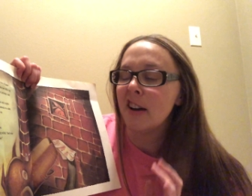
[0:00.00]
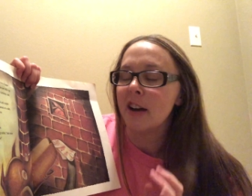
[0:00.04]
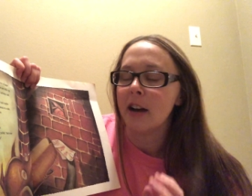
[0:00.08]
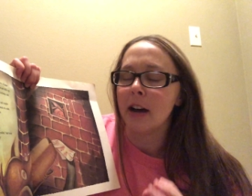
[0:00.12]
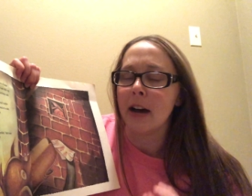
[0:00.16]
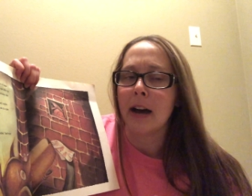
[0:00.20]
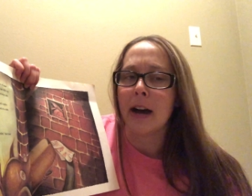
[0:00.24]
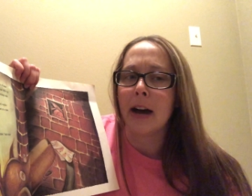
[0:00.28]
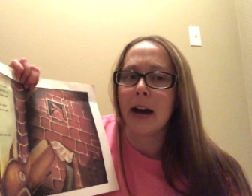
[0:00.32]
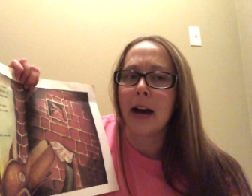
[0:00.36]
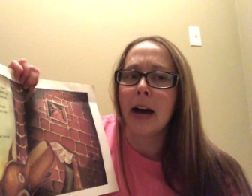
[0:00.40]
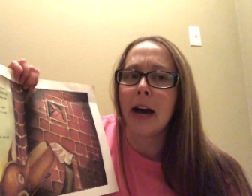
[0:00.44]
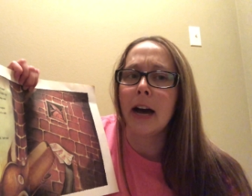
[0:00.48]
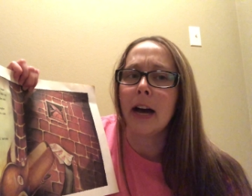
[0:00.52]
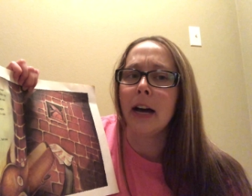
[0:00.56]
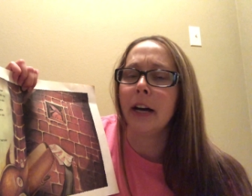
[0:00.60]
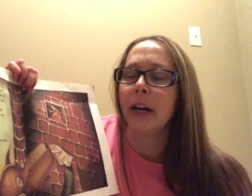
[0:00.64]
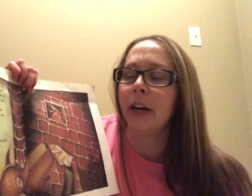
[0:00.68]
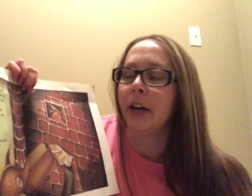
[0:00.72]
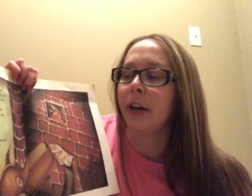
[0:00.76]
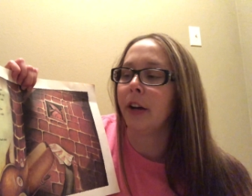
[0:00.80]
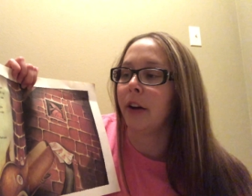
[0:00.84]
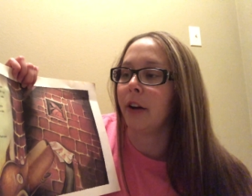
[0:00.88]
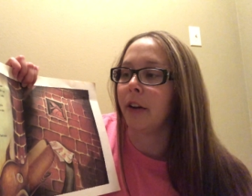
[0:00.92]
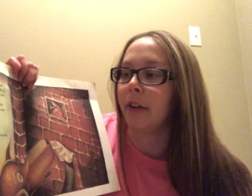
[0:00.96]
I
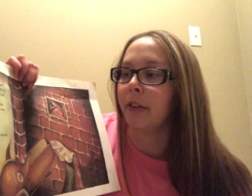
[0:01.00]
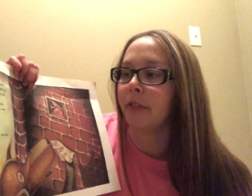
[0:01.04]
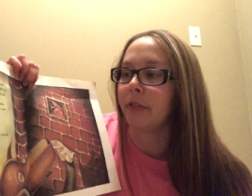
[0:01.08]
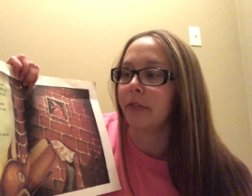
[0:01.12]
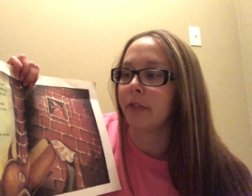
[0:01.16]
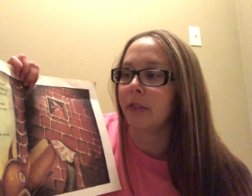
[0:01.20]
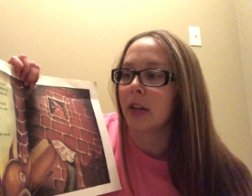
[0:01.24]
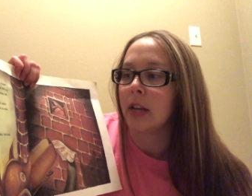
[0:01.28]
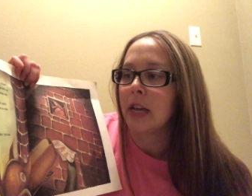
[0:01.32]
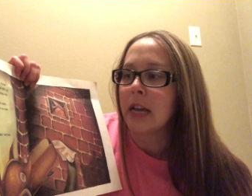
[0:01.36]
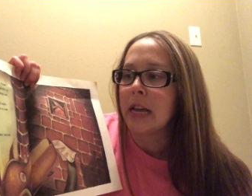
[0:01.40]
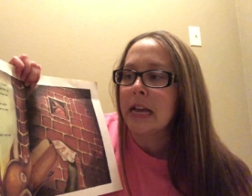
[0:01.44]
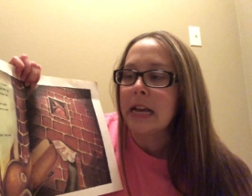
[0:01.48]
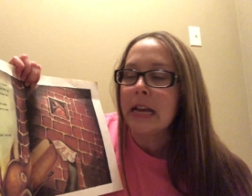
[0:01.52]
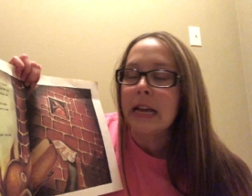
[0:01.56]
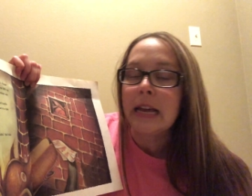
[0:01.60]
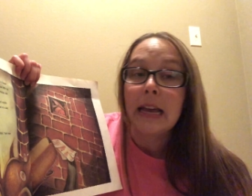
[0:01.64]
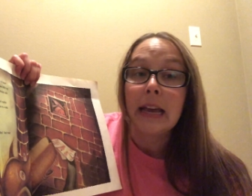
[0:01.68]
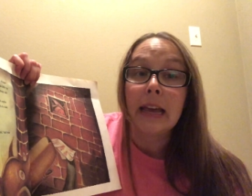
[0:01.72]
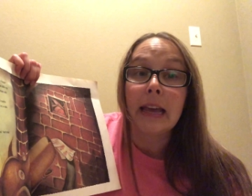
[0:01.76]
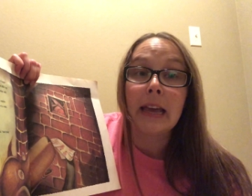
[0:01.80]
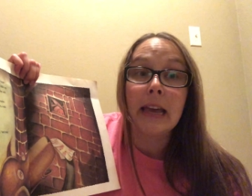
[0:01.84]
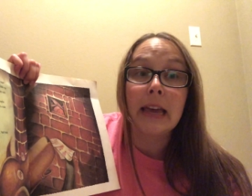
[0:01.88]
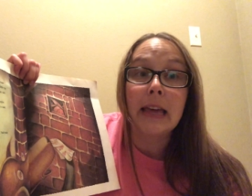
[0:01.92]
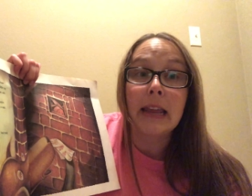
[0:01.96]
huffed
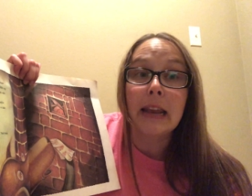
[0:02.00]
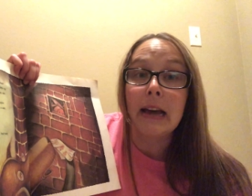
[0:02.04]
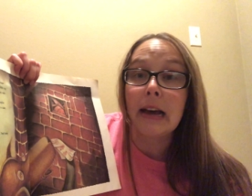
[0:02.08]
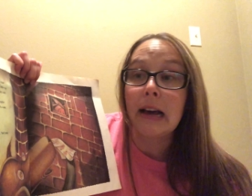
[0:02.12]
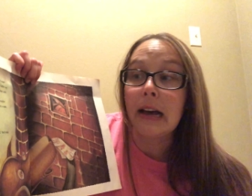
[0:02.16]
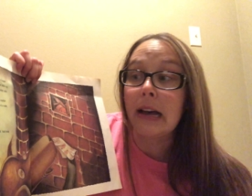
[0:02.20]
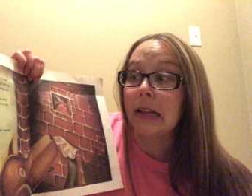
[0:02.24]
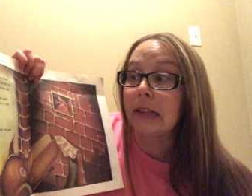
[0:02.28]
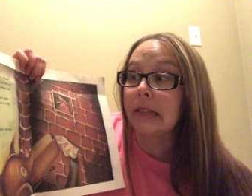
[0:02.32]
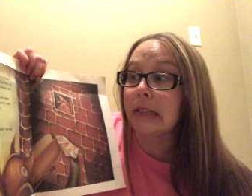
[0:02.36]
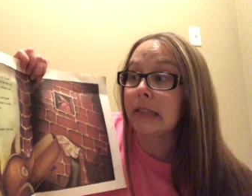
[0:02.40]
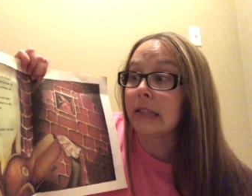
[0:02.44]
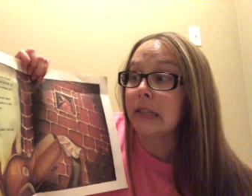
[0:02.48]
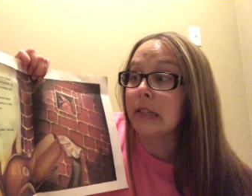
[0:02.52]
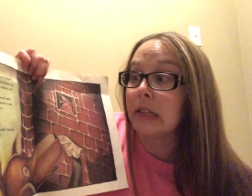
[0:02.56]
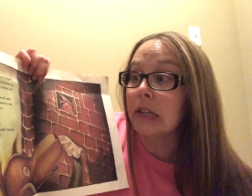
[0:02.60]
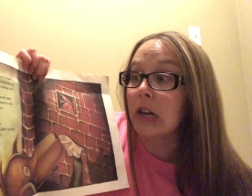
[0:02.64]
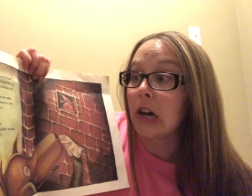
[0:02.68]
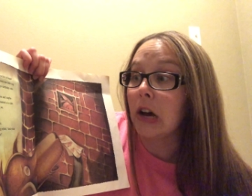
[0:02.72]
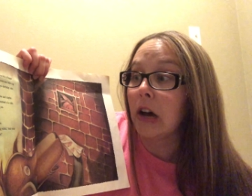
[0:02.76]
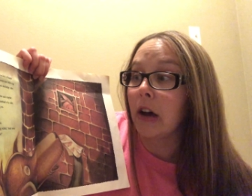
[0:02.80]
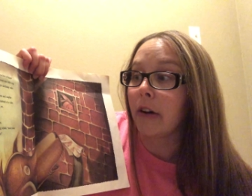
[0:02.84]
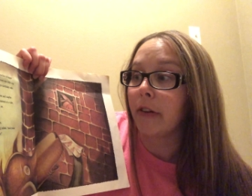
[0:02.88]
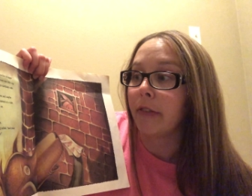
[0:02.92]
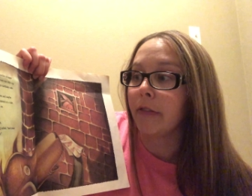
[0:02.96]
and I
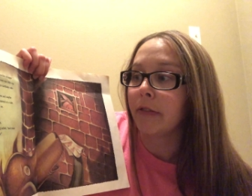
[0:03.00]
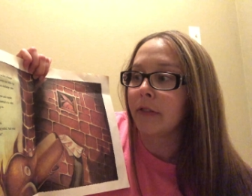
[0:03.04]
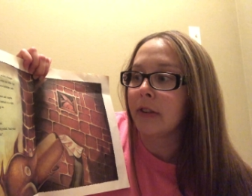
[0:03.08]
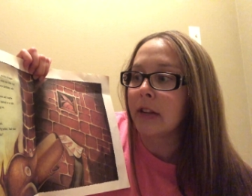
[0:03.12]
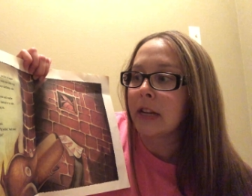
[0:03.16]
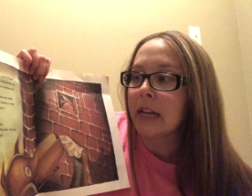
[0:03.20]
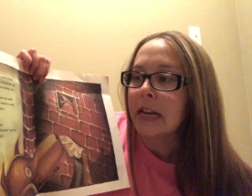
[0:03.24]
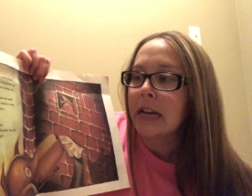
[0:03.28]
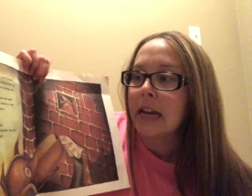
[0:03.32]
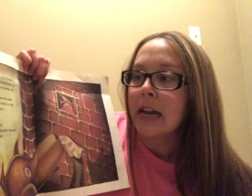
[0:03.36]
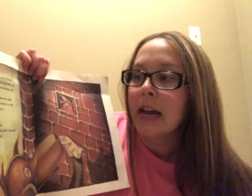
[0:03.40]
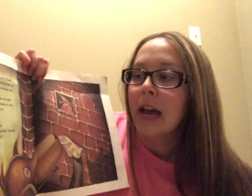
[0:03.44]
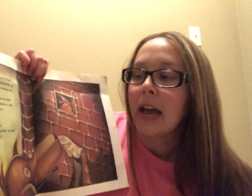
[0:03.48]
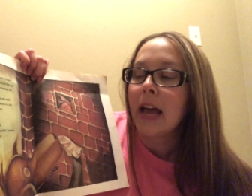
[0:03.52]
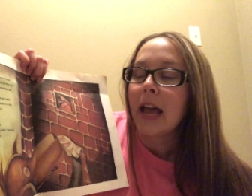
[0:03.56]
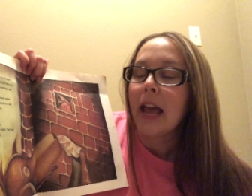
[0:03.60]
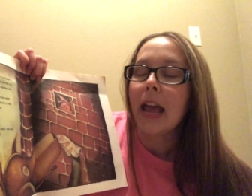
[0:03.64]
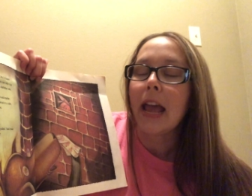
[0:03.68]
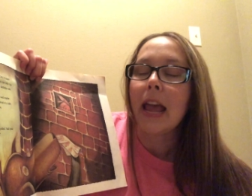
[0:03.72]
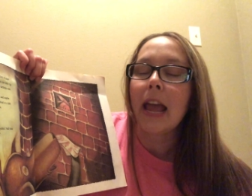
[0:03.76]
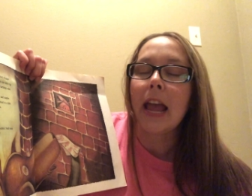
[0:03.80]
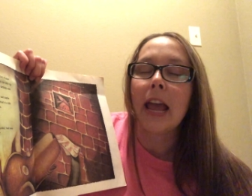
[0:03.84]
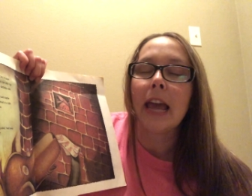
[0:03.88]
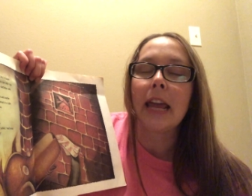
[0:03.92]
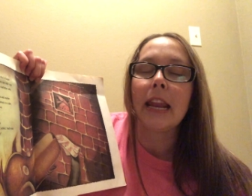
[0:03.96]
snuffed
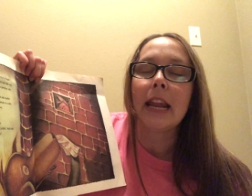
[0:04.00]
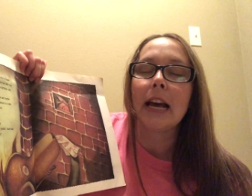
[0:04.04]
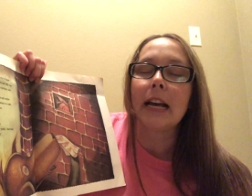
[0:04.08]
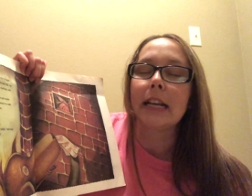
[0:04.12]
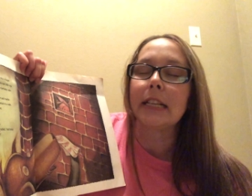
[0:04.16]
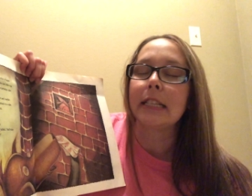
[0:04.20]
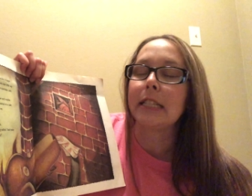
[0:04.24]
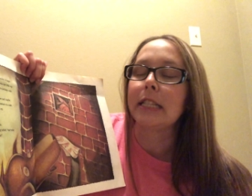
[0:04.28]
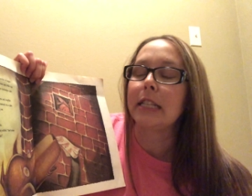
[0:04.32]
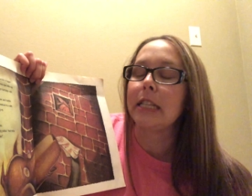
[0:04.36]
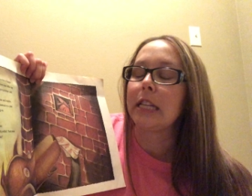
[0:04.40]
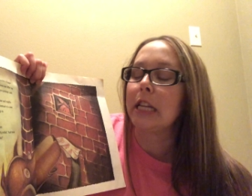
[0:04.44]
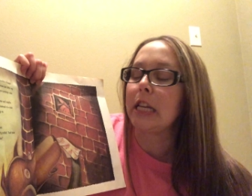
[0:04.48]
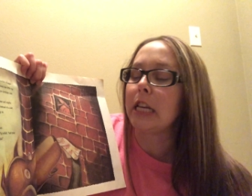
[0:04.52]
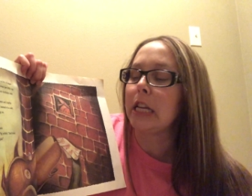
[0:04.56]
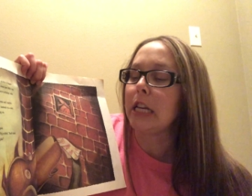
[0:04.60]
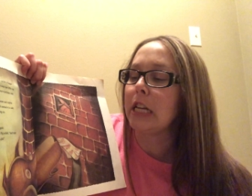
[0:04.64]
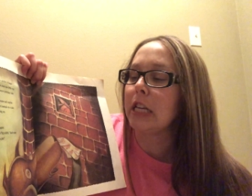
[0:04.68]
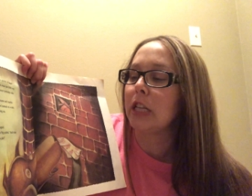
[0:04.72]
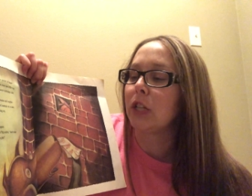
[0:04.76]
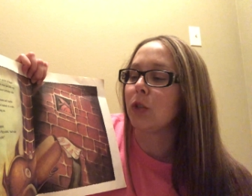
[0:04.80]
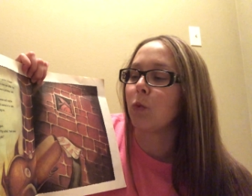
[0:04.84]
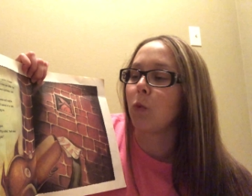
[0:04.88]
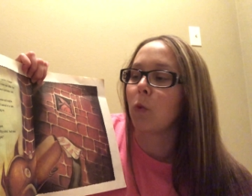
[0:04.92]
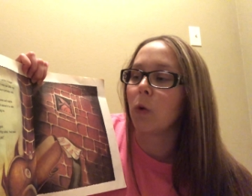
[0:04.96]
and I
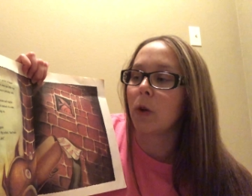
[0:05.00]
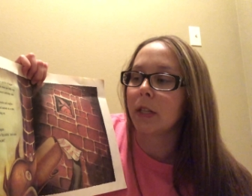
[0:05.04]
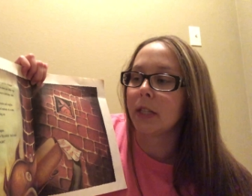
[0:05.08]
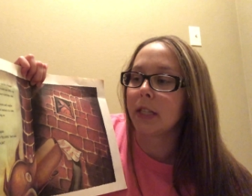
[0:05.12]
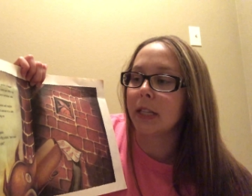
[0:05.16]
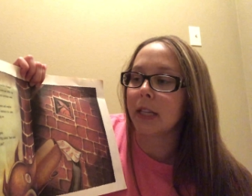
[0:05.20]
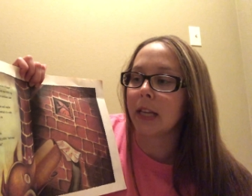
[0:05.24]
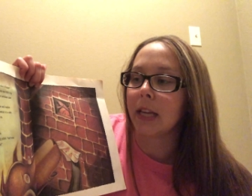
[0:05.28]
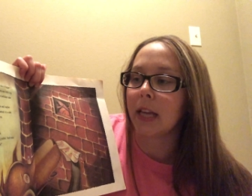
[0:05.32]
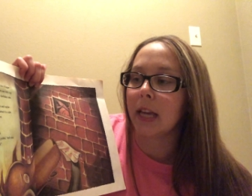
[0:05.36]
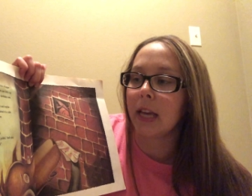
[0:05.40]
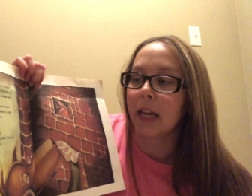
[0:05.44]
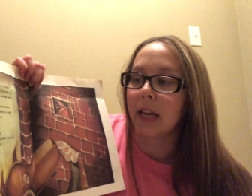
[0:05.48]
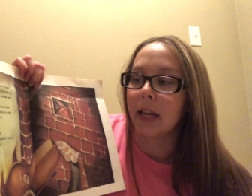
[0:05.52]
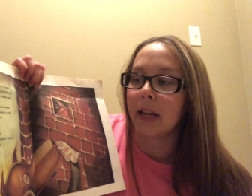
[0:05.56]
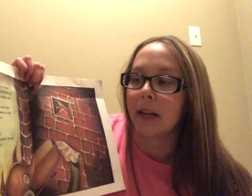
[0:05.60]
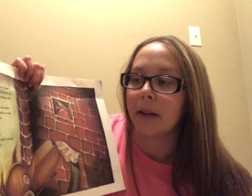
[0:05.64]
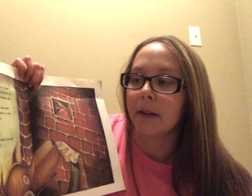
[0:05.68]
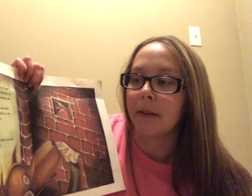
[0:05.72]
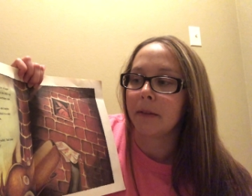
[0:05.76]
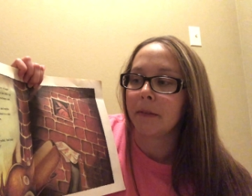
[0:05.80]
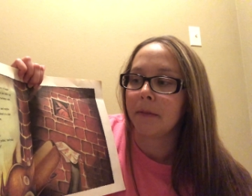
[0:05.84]
sneezed once again.